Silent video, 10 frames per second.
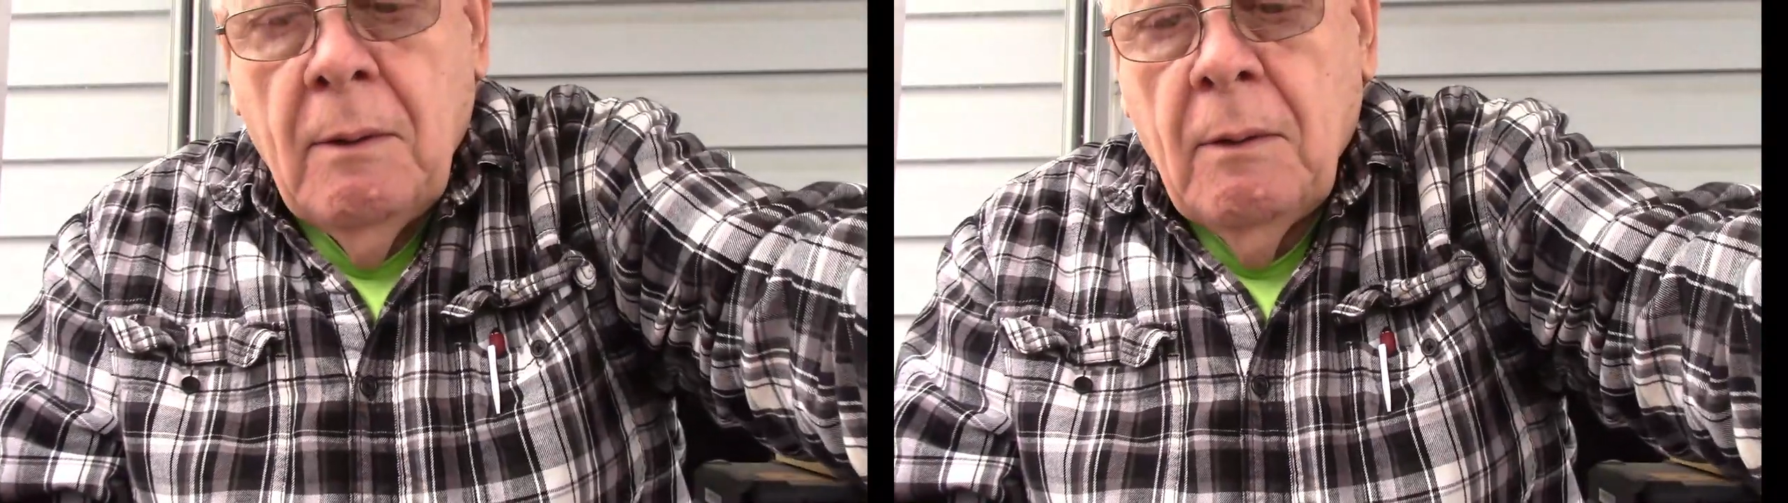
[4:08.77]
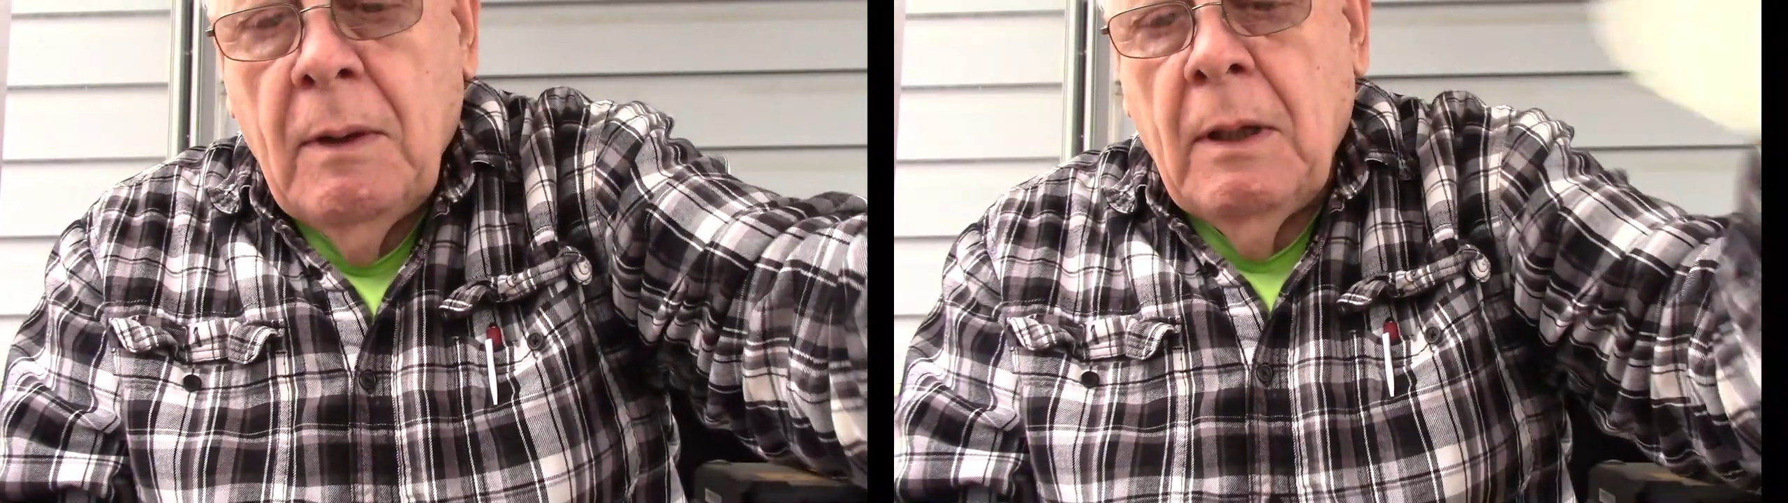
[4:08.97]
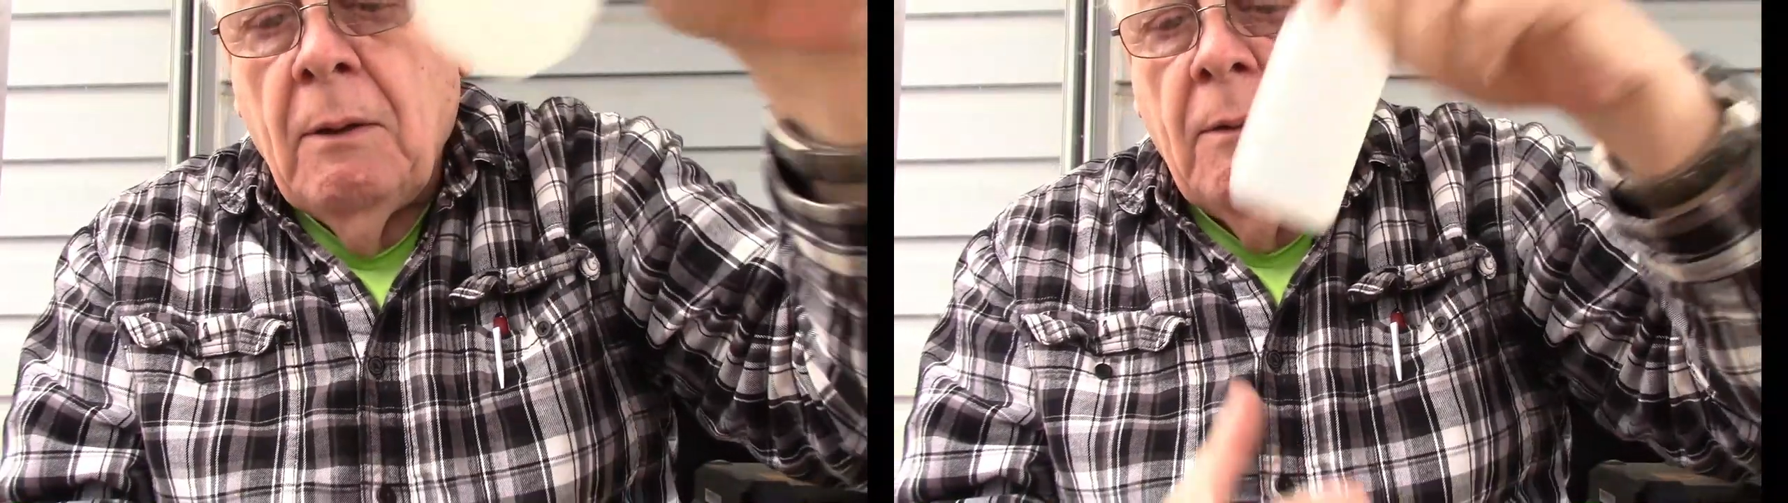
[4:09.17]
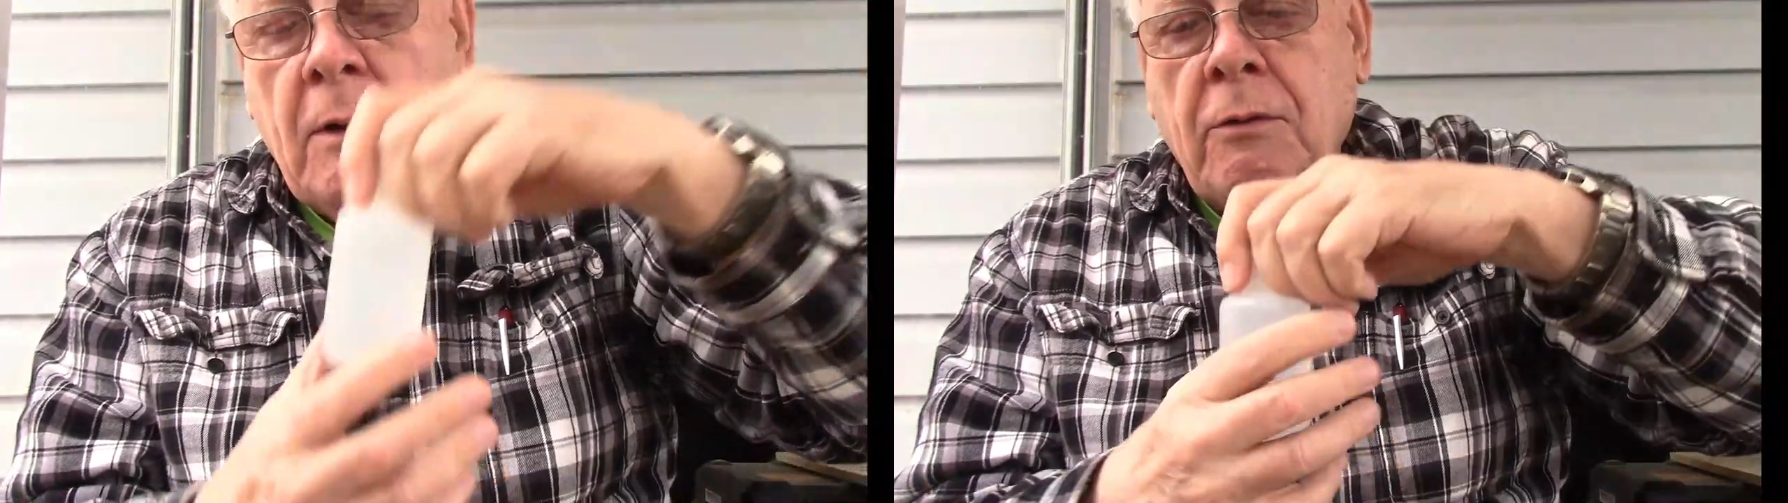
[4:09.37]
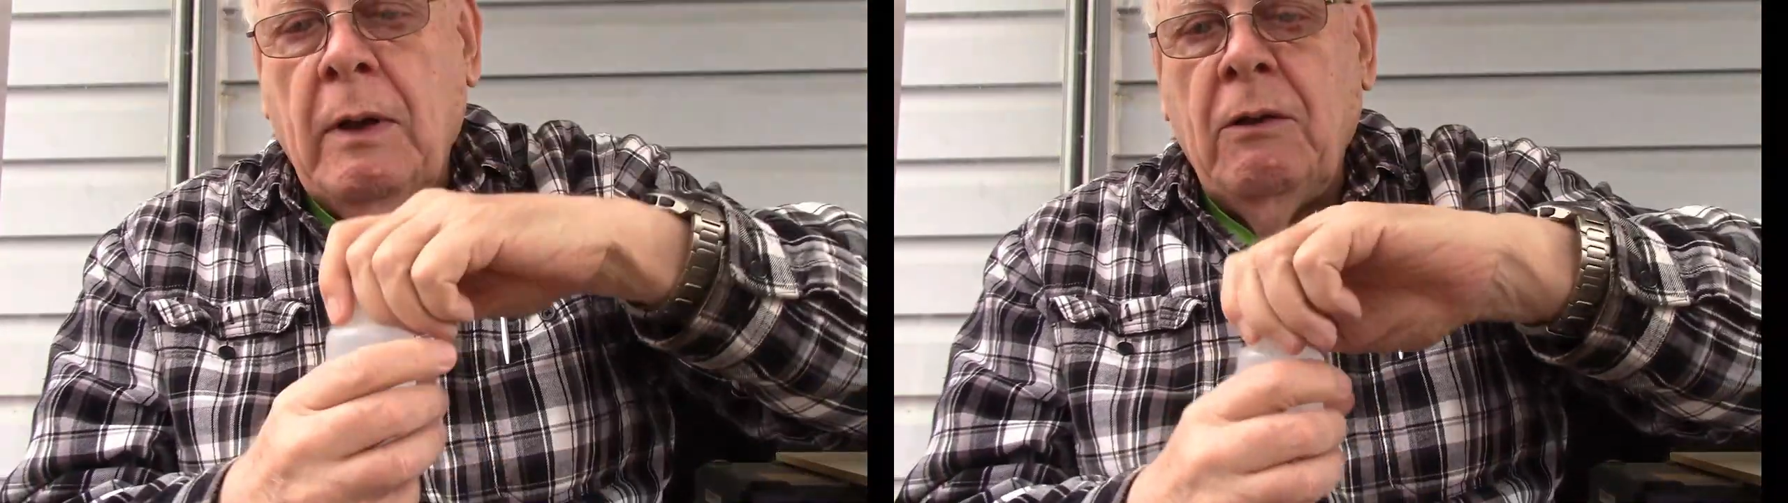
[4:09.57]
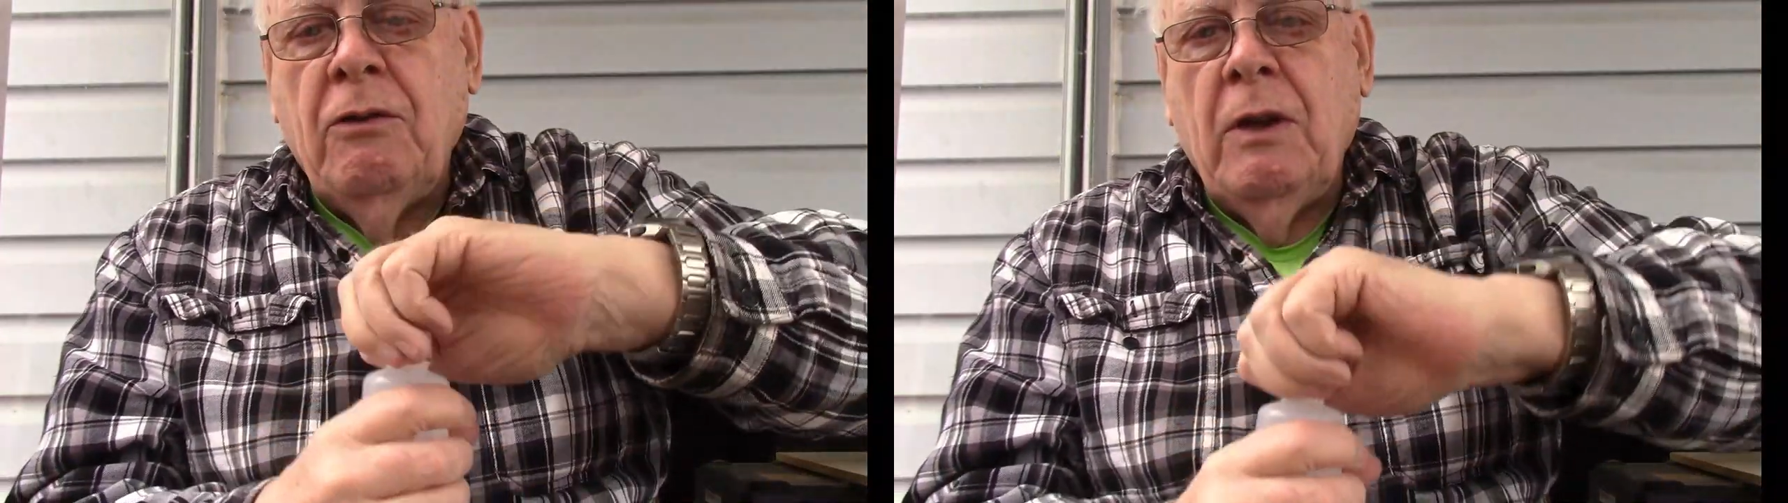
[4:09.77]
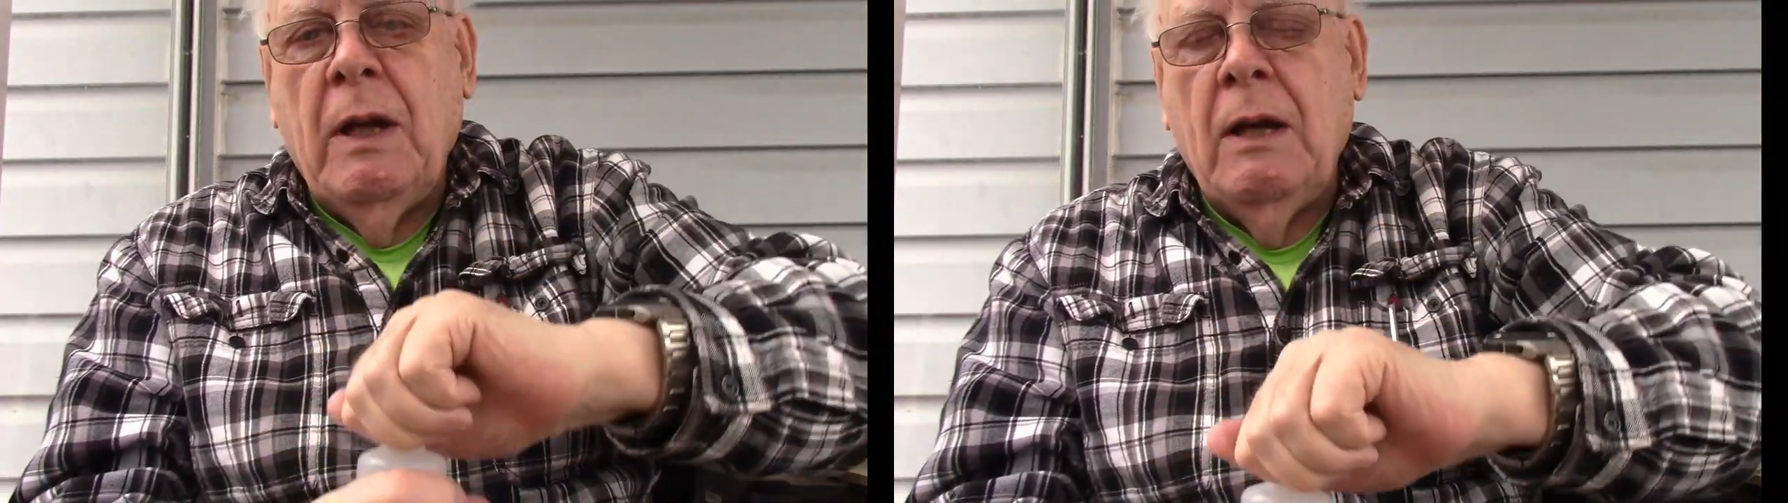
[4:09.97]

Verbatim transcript: Now, the Trangia